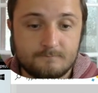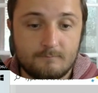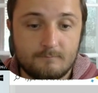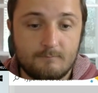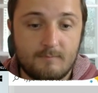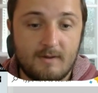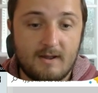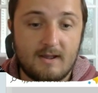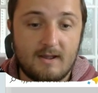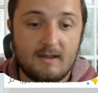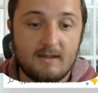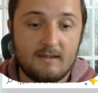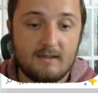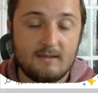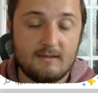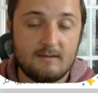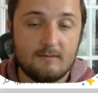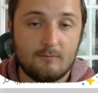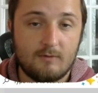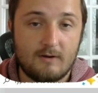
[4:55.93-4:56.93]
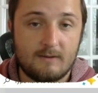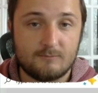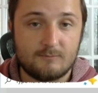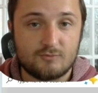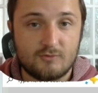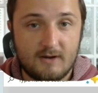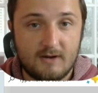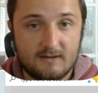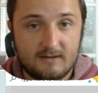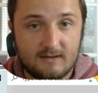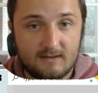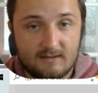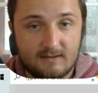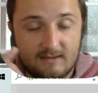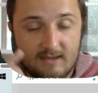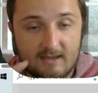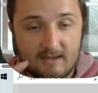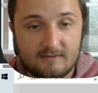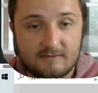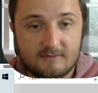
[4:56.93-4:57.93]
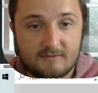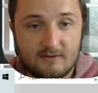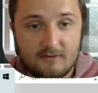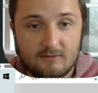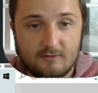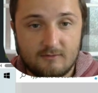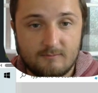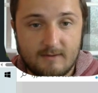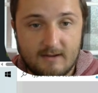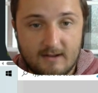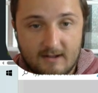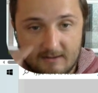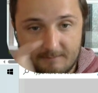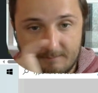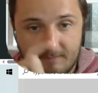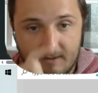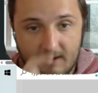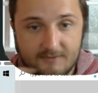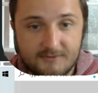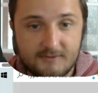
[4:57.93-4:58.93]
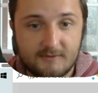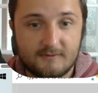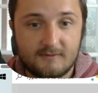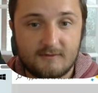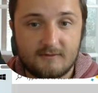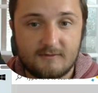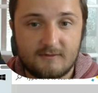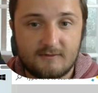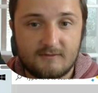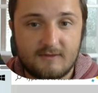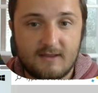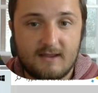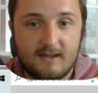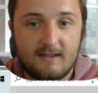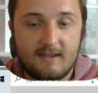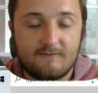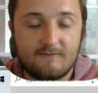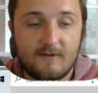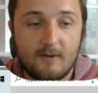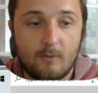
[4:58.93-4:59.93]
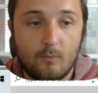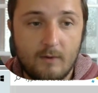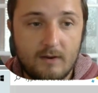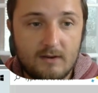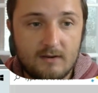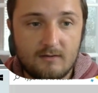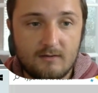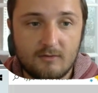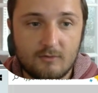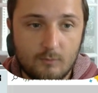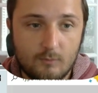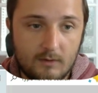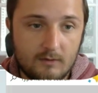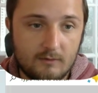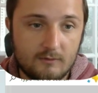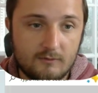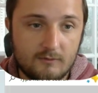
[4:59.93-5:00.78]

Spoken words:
what I'm trying to guess here, my hypothesis is that if I wait another week or